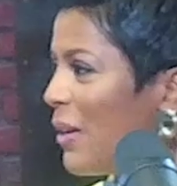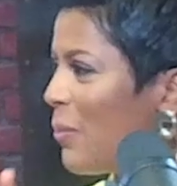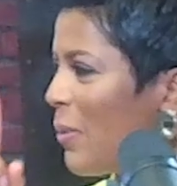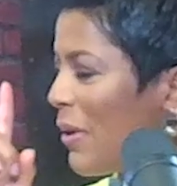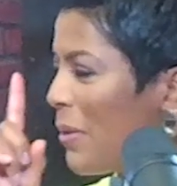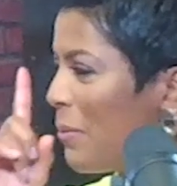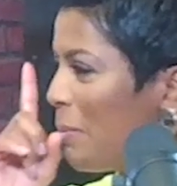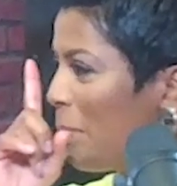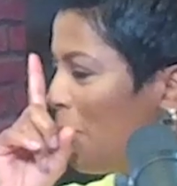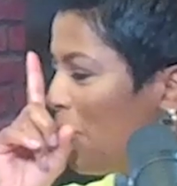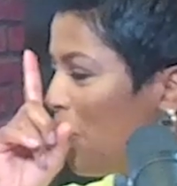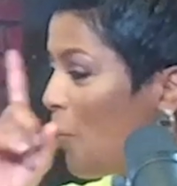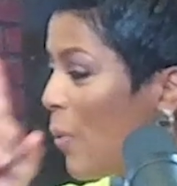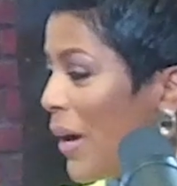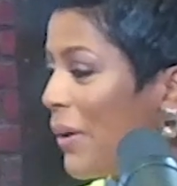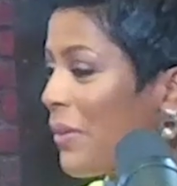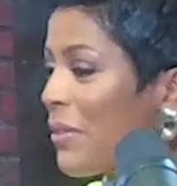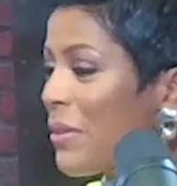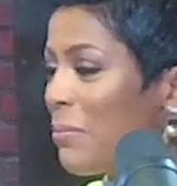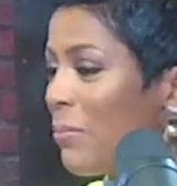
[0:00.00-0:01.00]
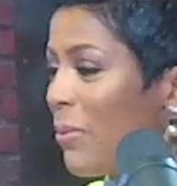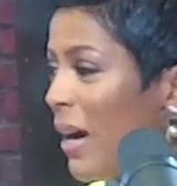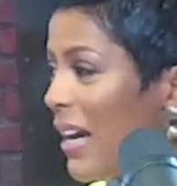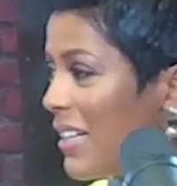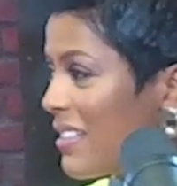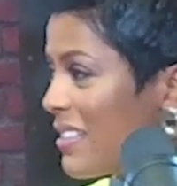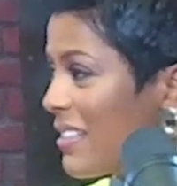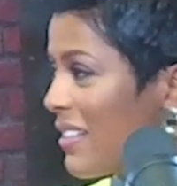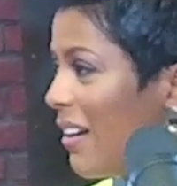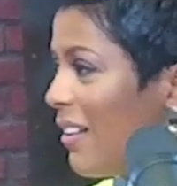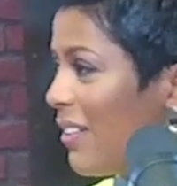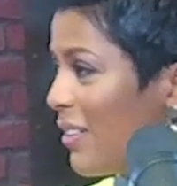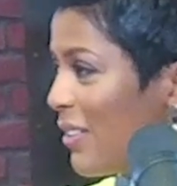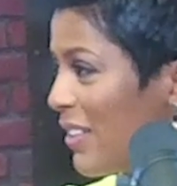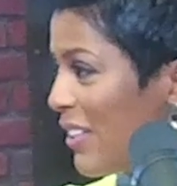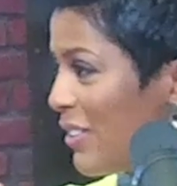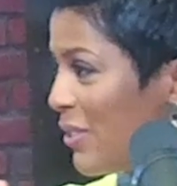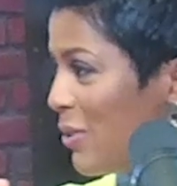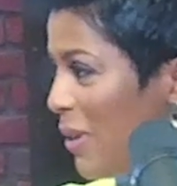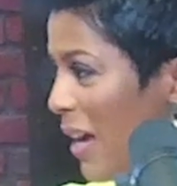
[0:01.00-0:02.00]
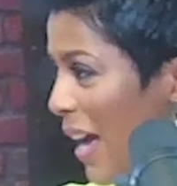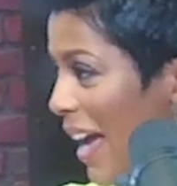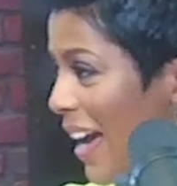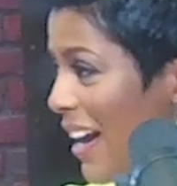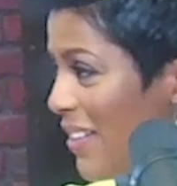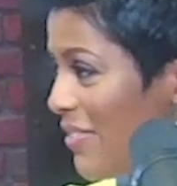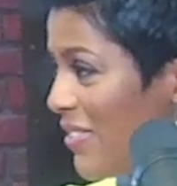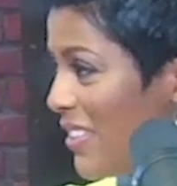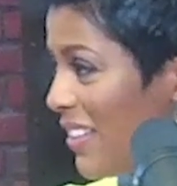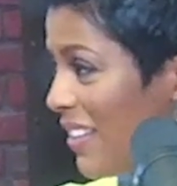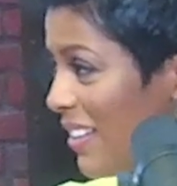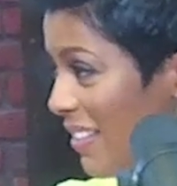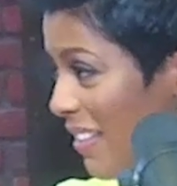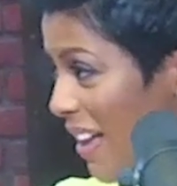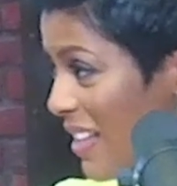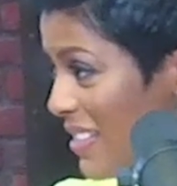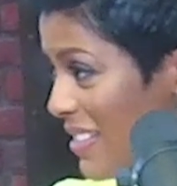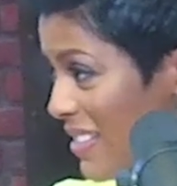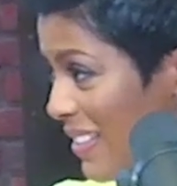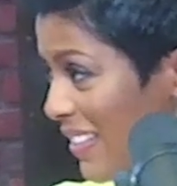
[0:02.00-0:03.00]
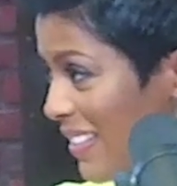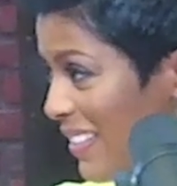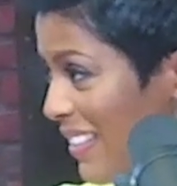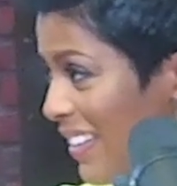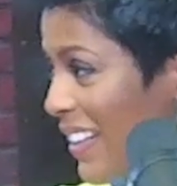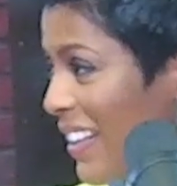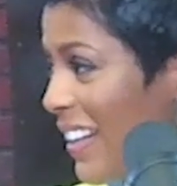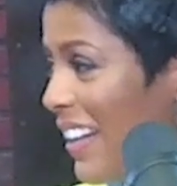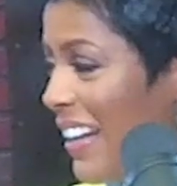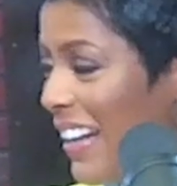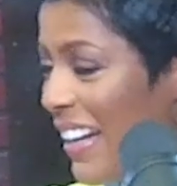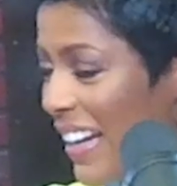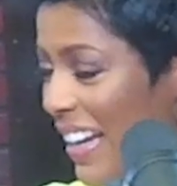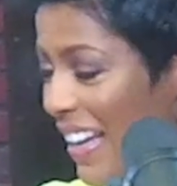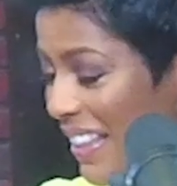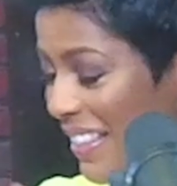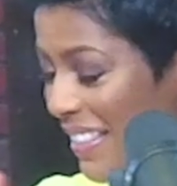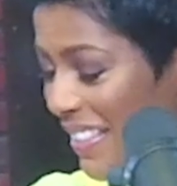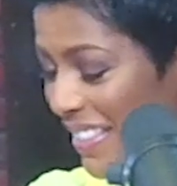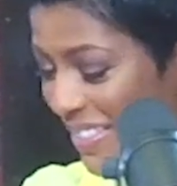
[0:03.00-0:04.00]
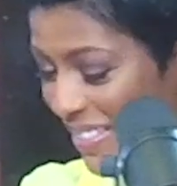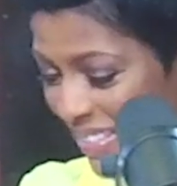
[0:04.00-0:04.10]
wear the wear the brightest color that you have in the closet and